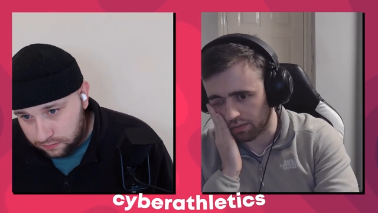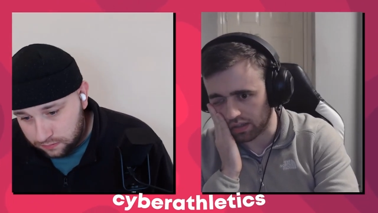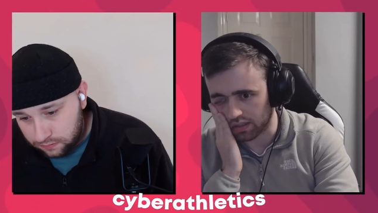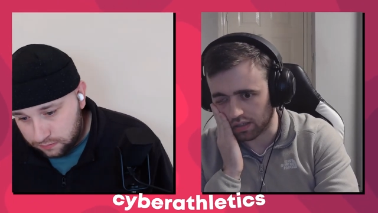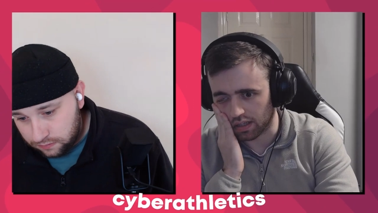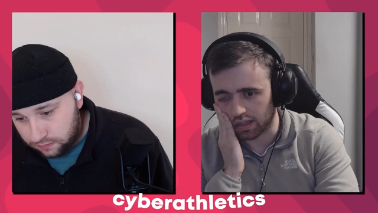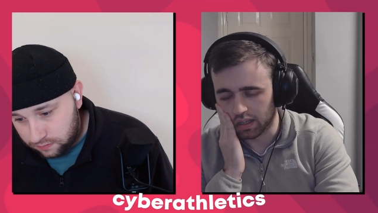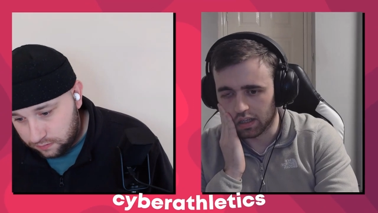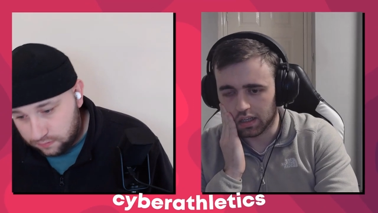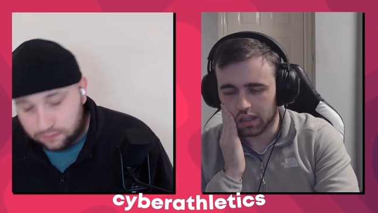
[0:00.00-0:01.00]
Speaker 1: that recently.
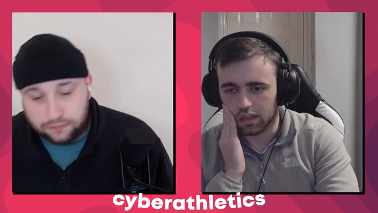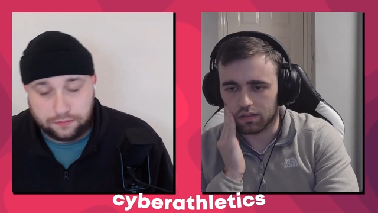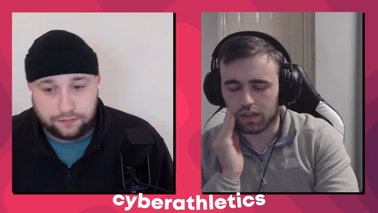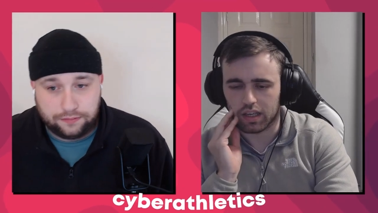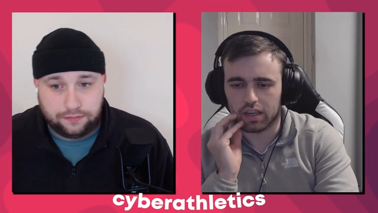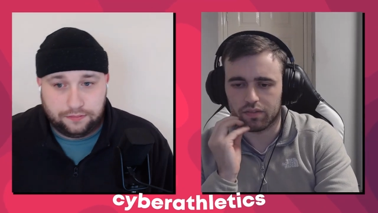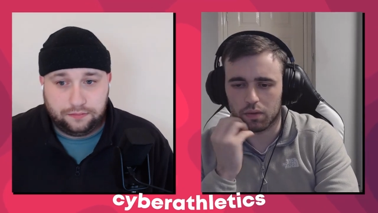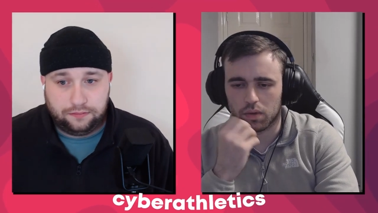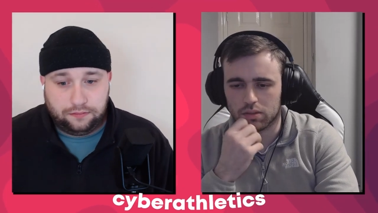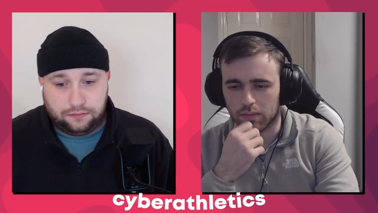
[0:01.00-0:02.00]
Mm-hmm. I feel like if
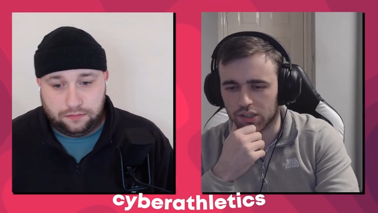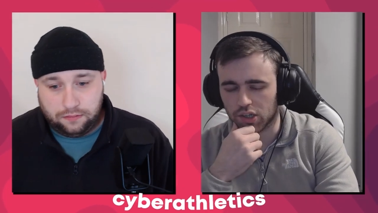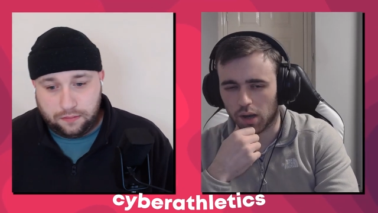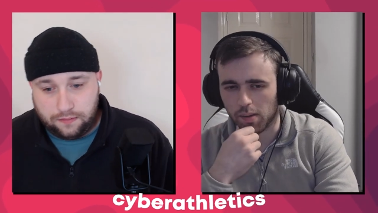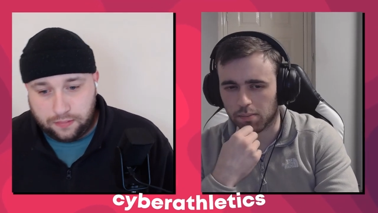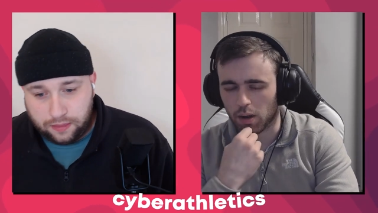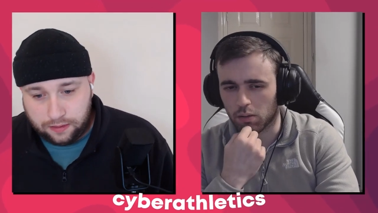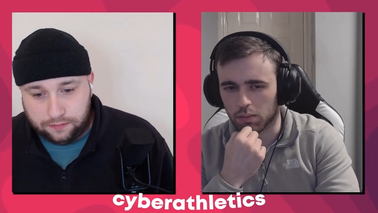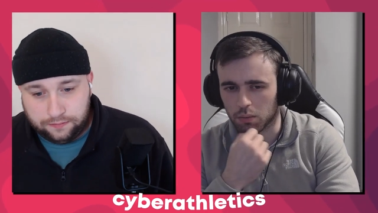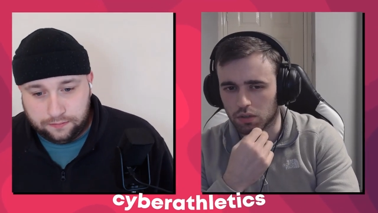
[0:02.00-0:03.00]
it wasn't my job, I
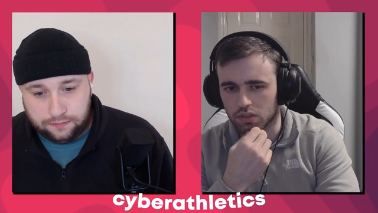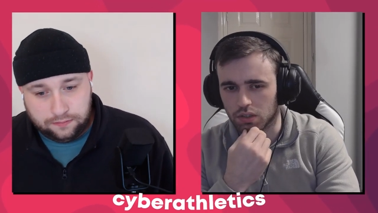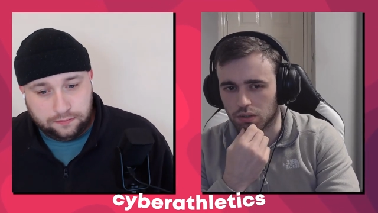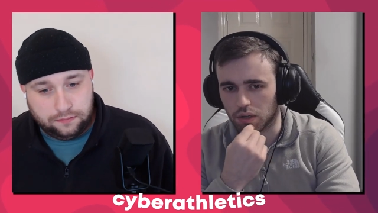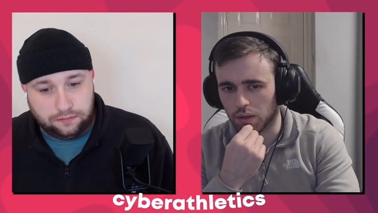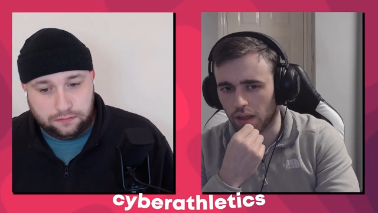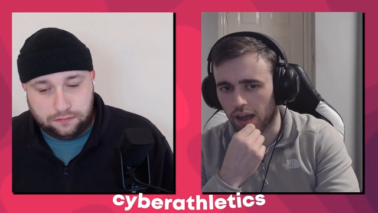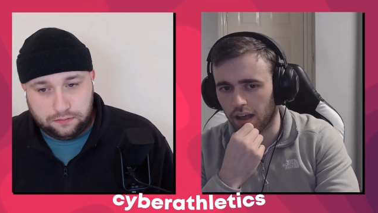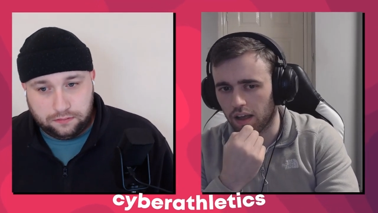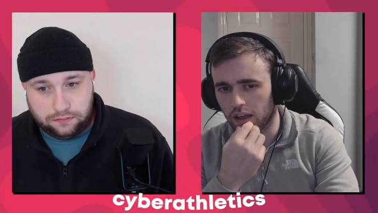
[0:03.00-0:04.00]
probably would still do
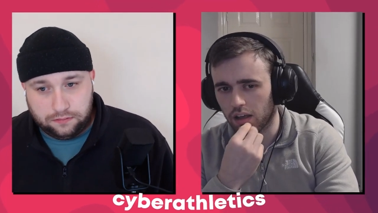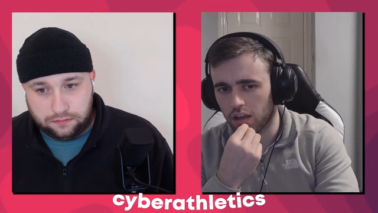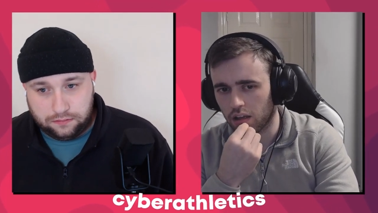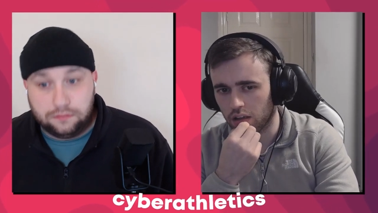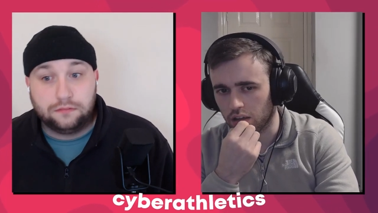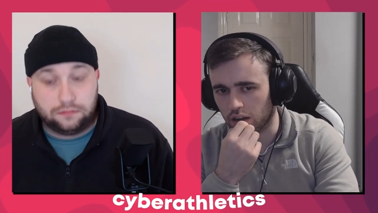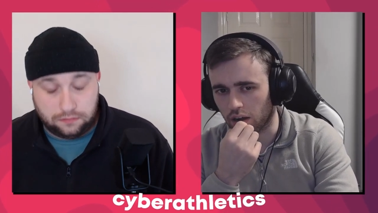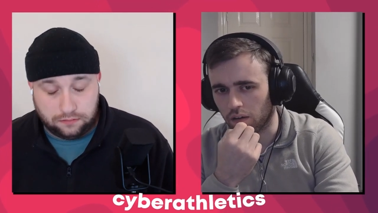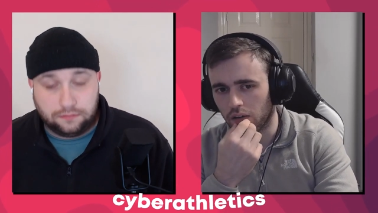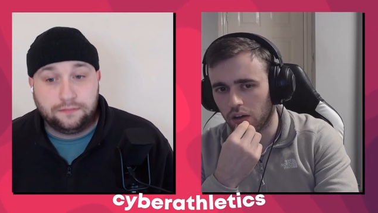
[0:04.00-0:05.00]
that. You
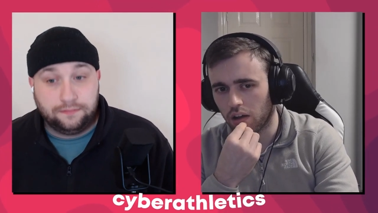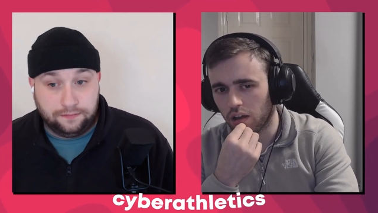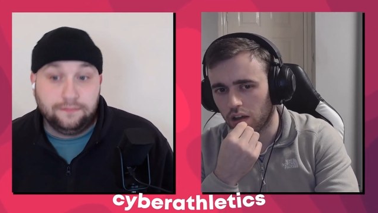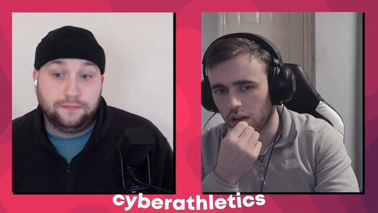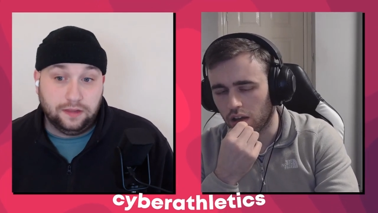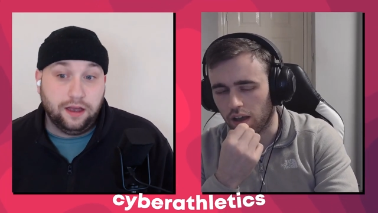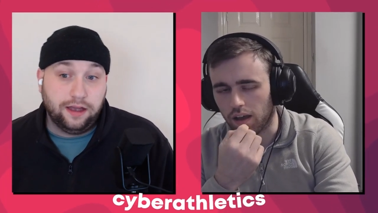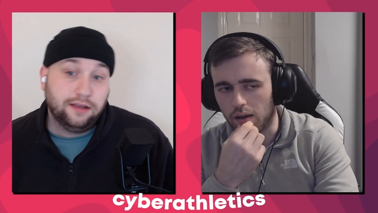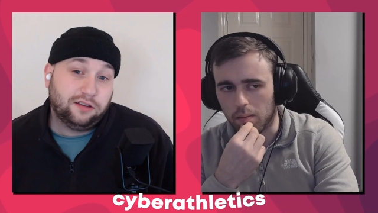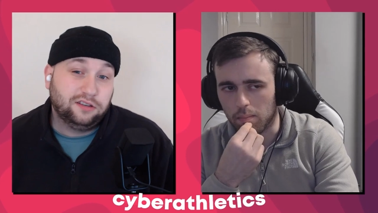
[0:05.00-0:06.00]
know.
Speaker 2: Yeah,
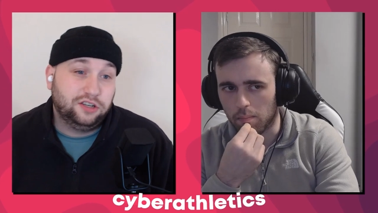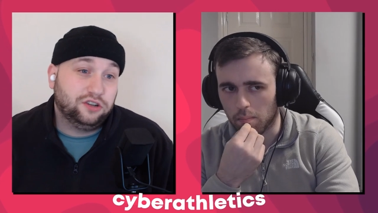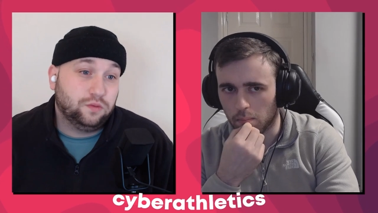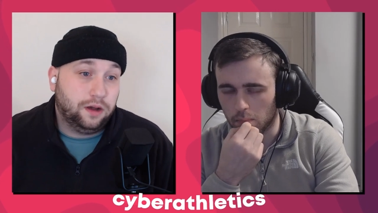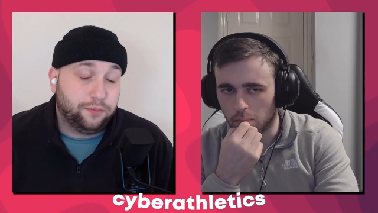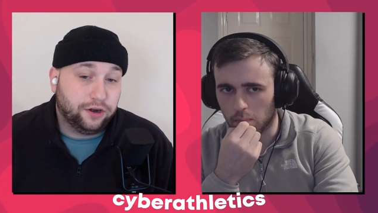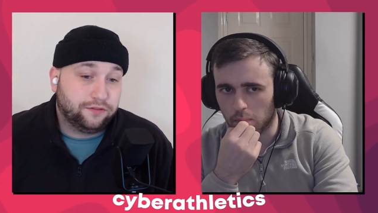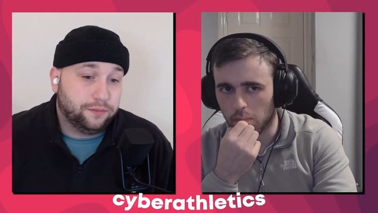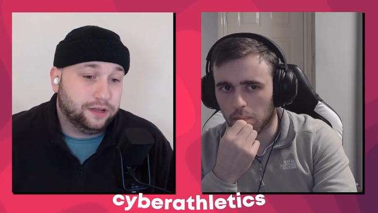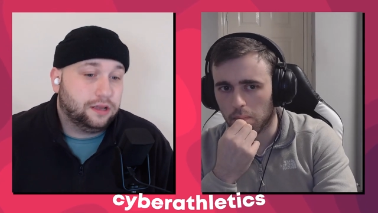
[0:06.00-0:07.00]
yeah, because um, you just want a break
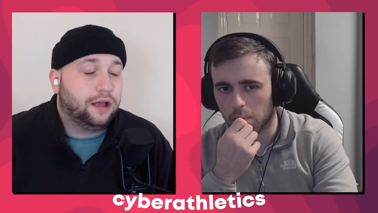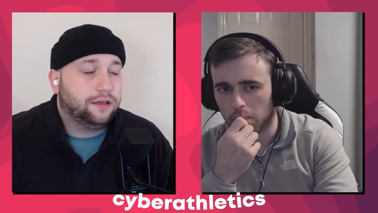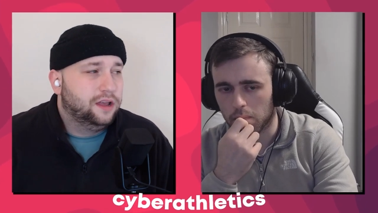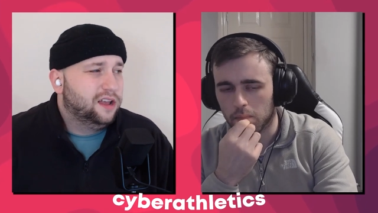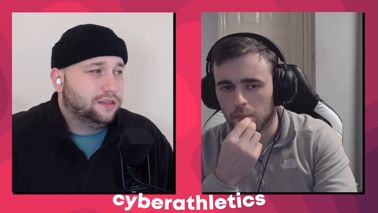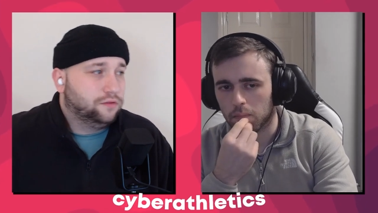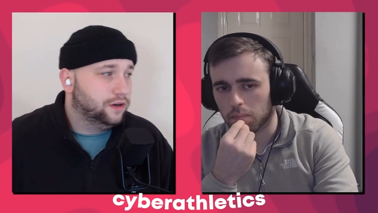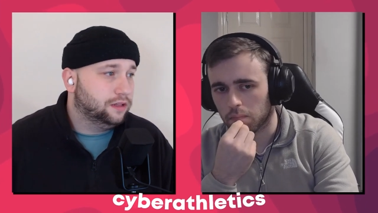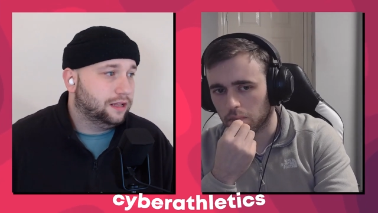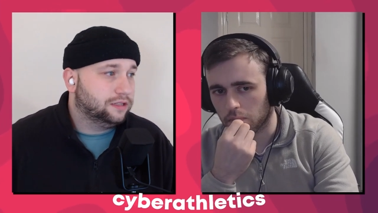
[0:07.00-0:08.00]
from it. I, the
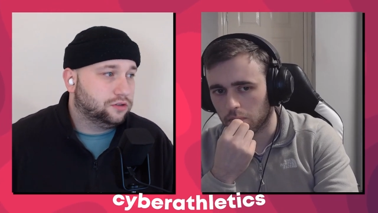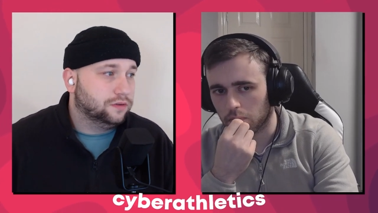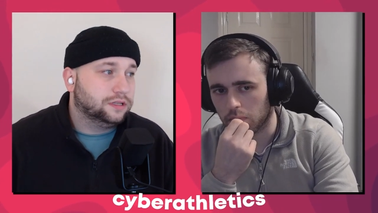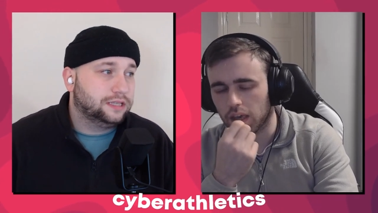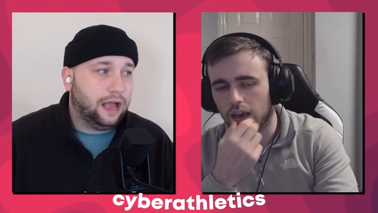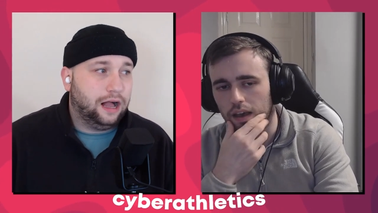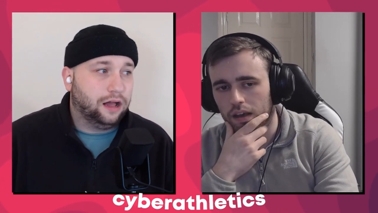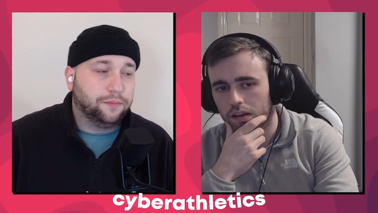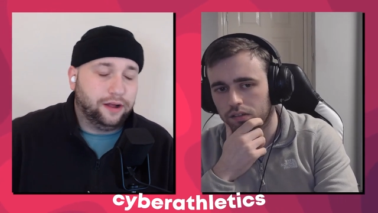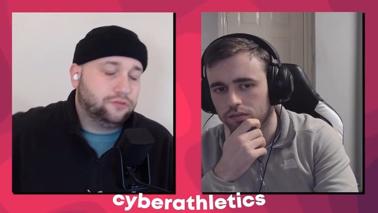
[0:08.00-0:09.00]
real answer is set yeah.
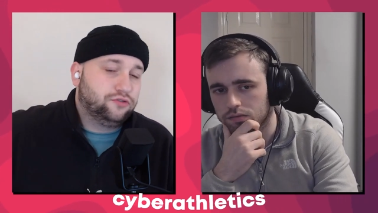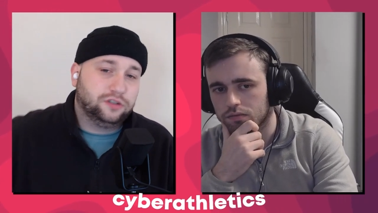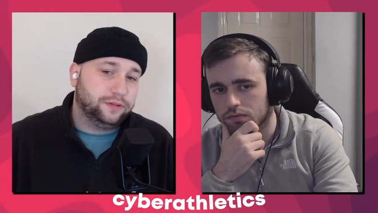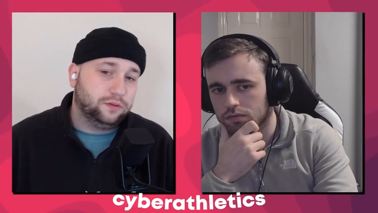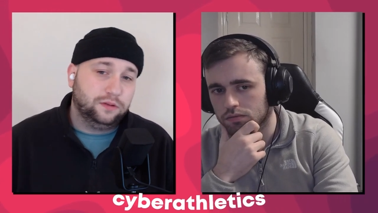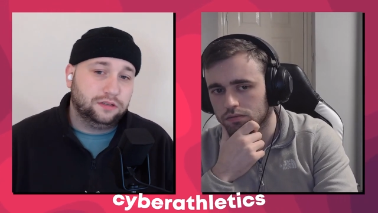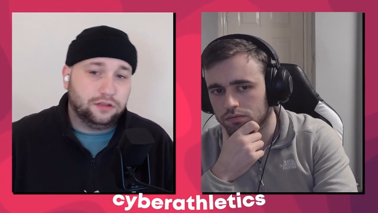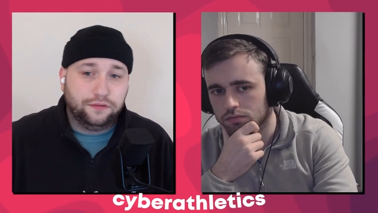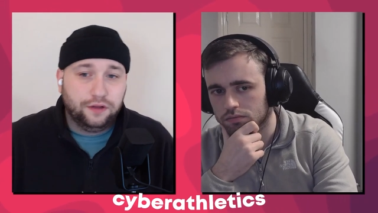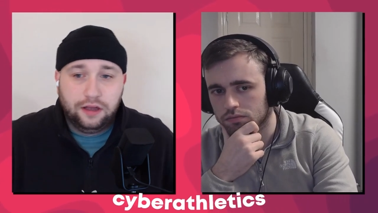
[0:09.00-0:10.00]
hard boundaries between
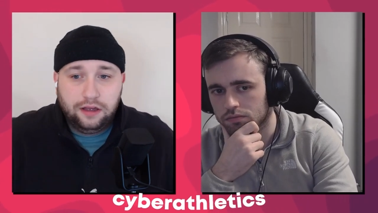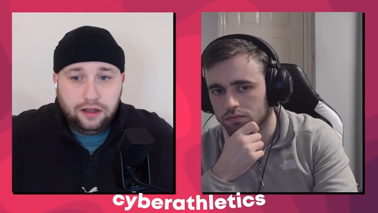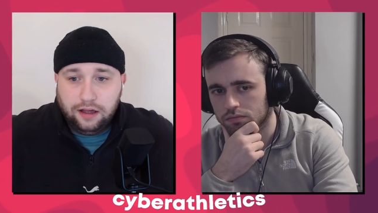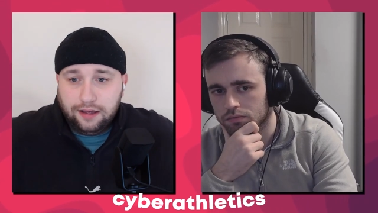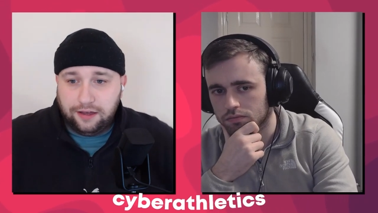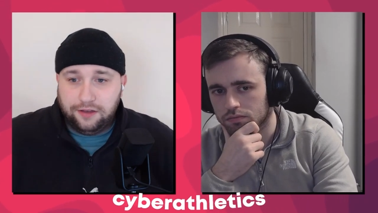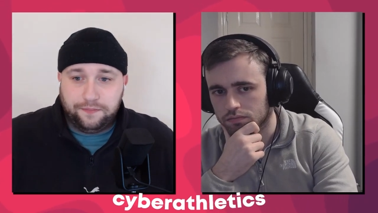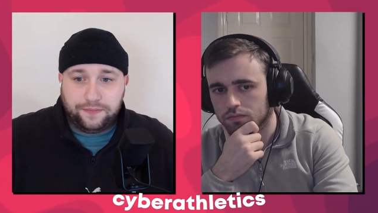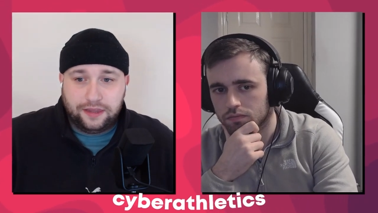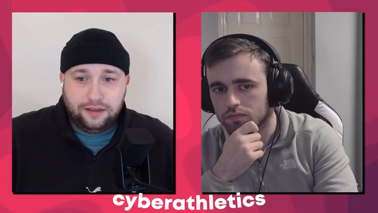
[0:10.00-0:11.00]
stuff. Um,